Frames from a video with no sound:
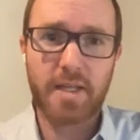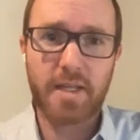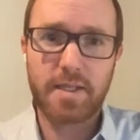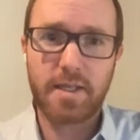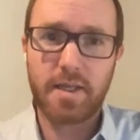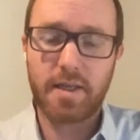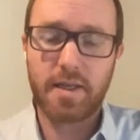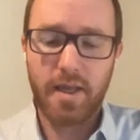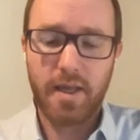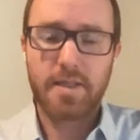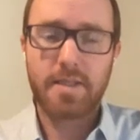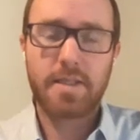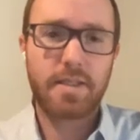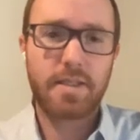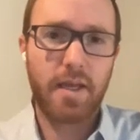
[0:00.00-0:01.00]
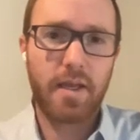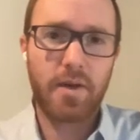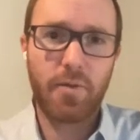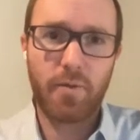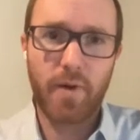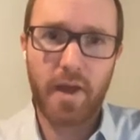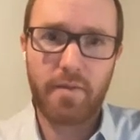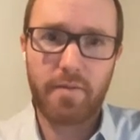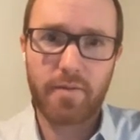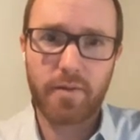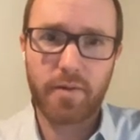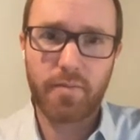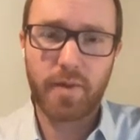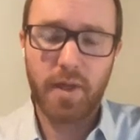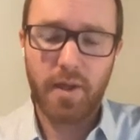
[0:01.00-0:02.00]
masking, staying away
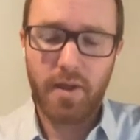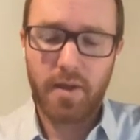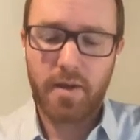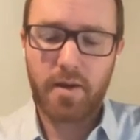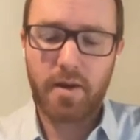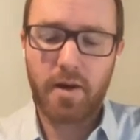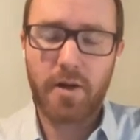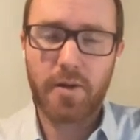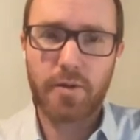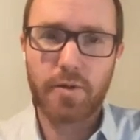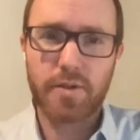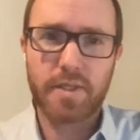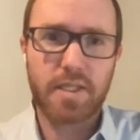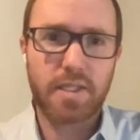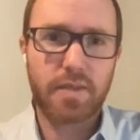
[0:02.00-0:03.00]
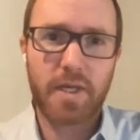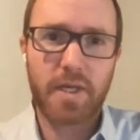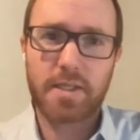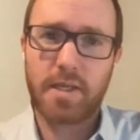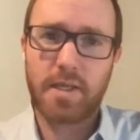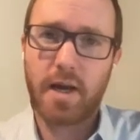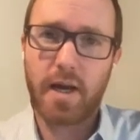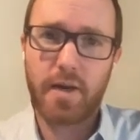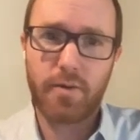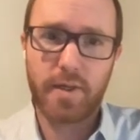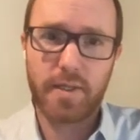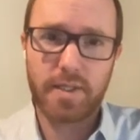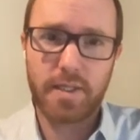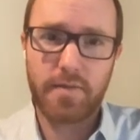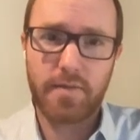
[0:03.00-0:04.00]
from others, especially
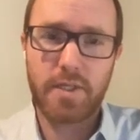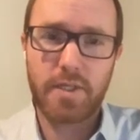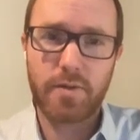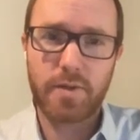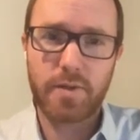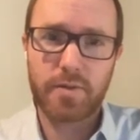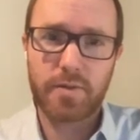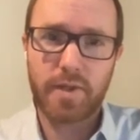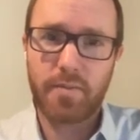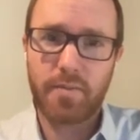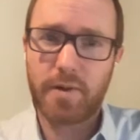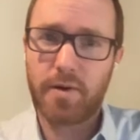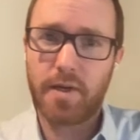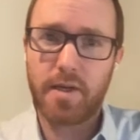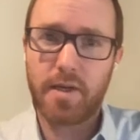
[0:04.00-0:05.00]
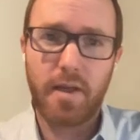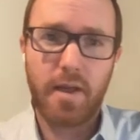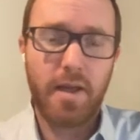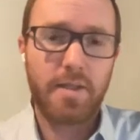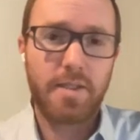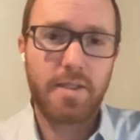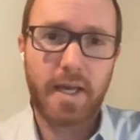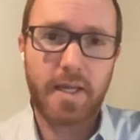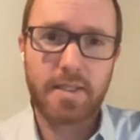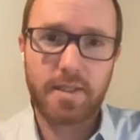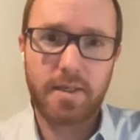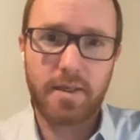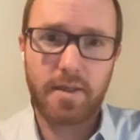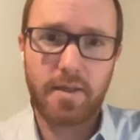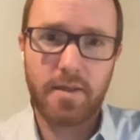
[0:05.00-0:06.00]
high-risk individuals during that period,
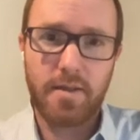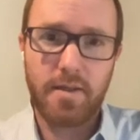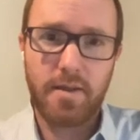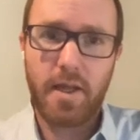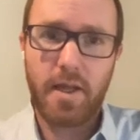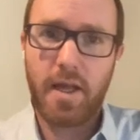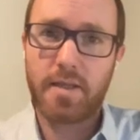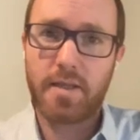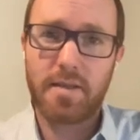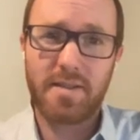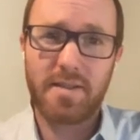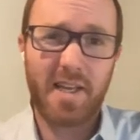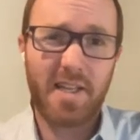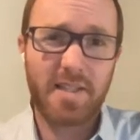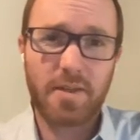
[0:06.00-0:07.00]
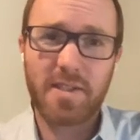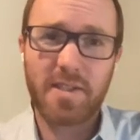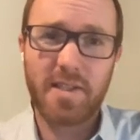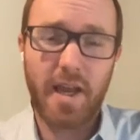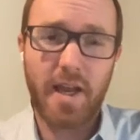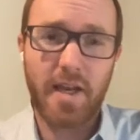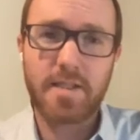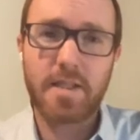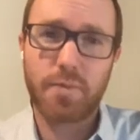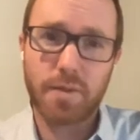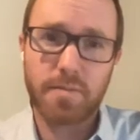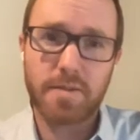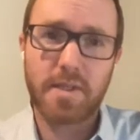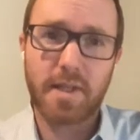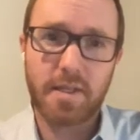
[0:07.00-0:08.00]
testing, and taking seriously any
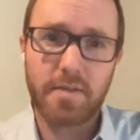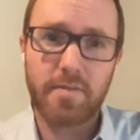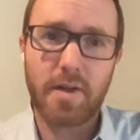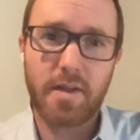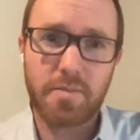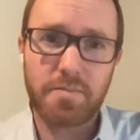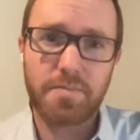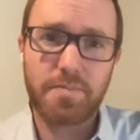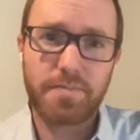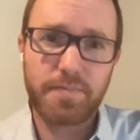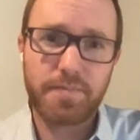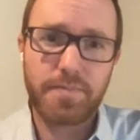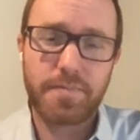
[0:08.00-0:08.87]
symptoms that they develop.